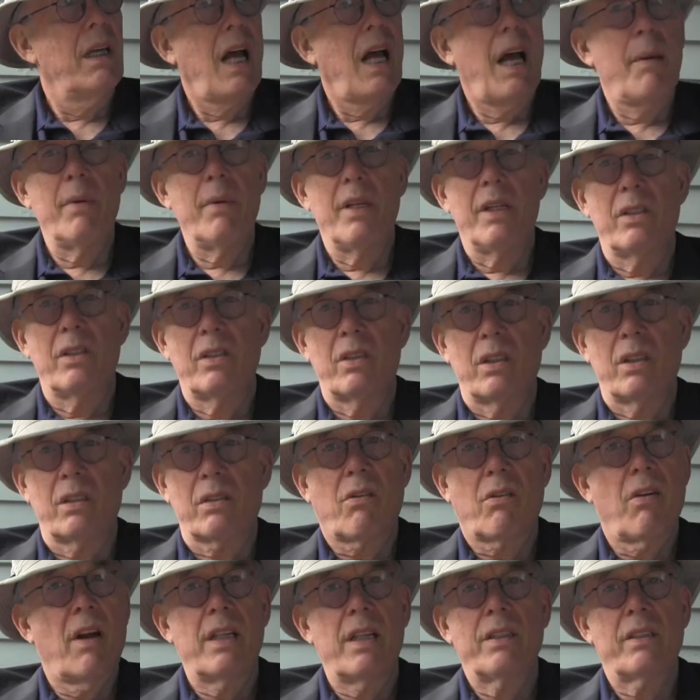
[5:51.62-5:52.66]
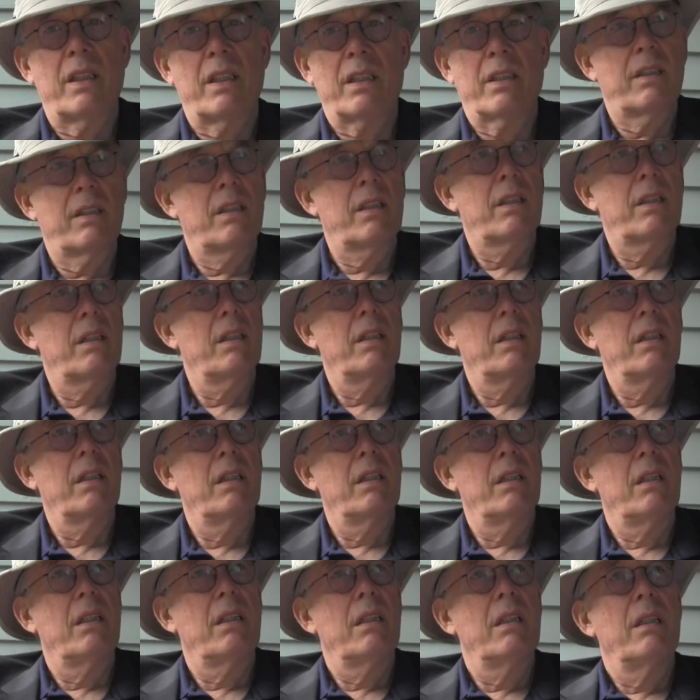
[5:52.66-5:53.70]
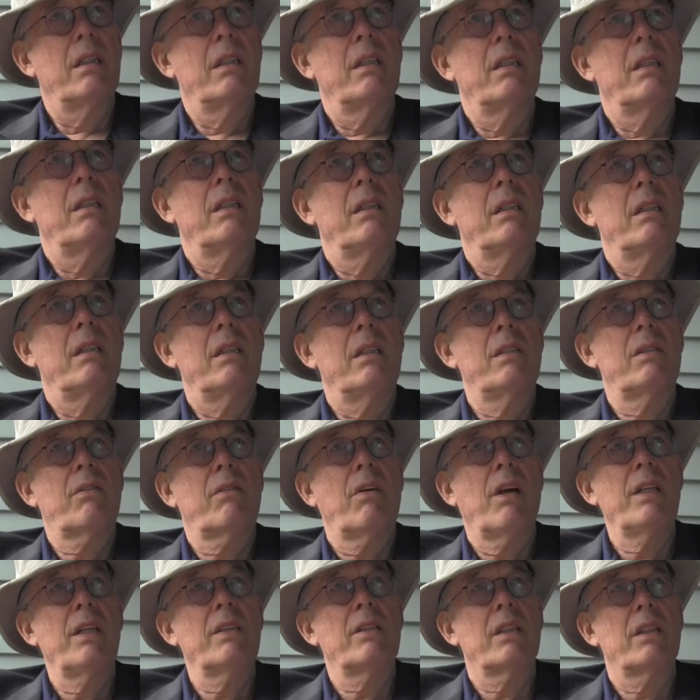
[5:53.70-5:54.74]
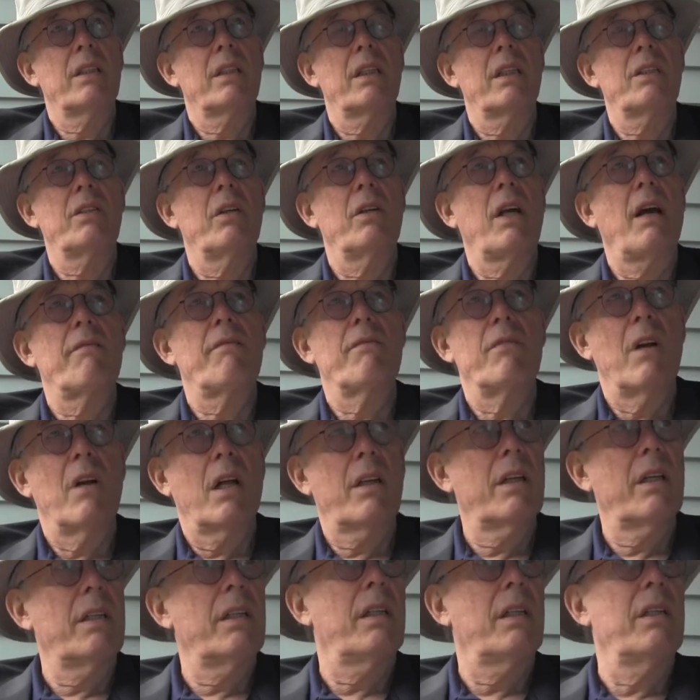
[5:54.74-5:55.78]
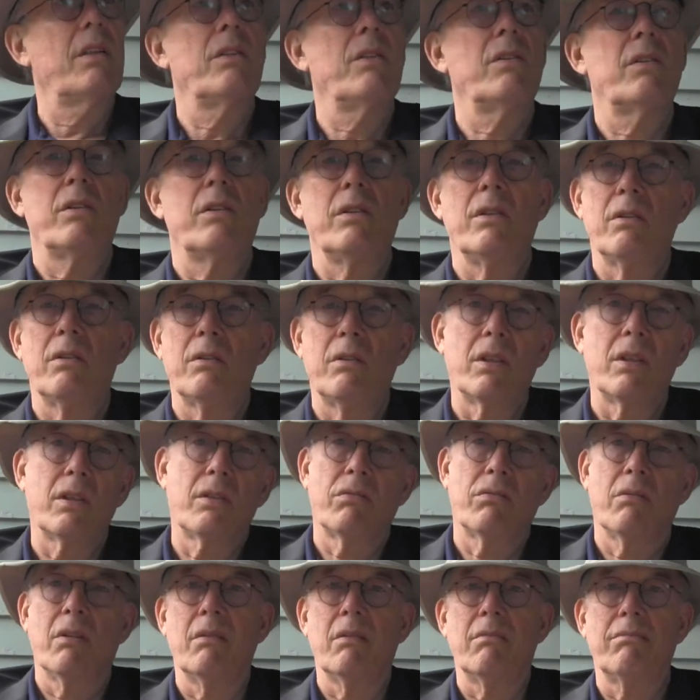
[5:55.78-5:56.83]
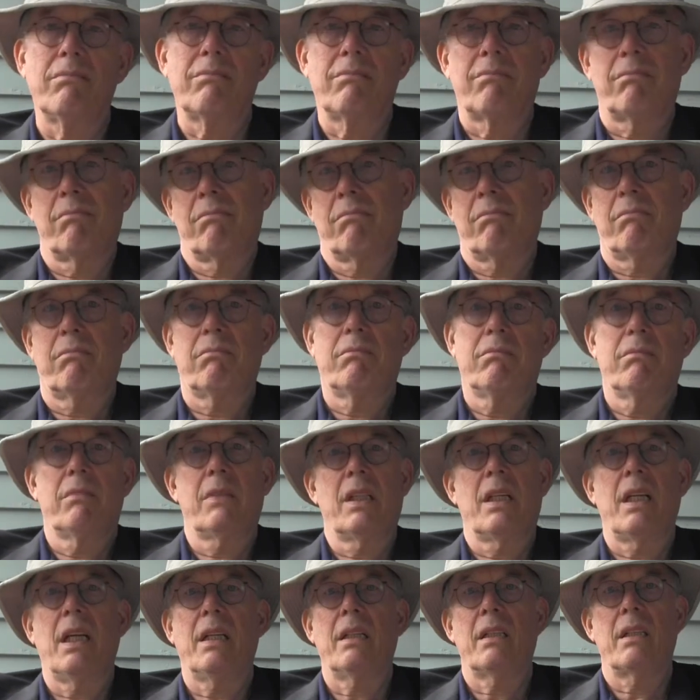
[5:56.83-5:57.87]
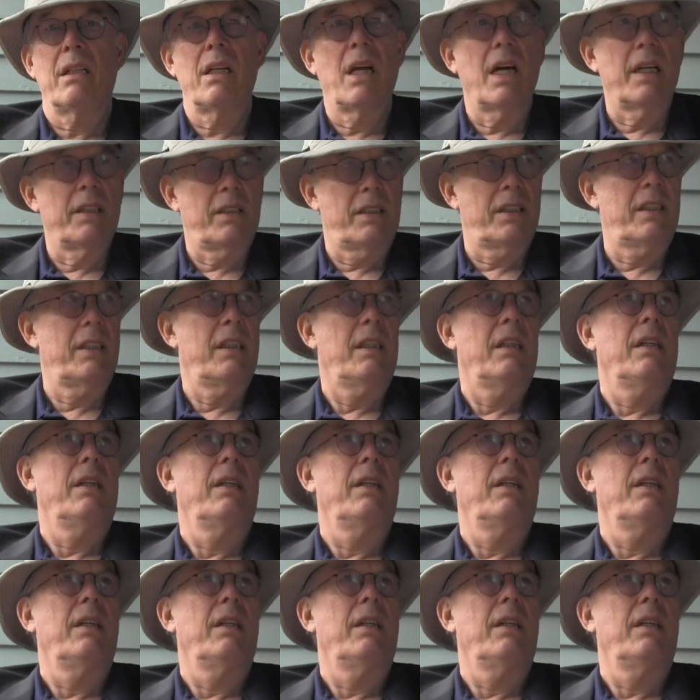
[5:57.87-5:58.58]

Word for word: i mean it's just crazy it's crazy unless you have nothing to lose and you just want to get nuts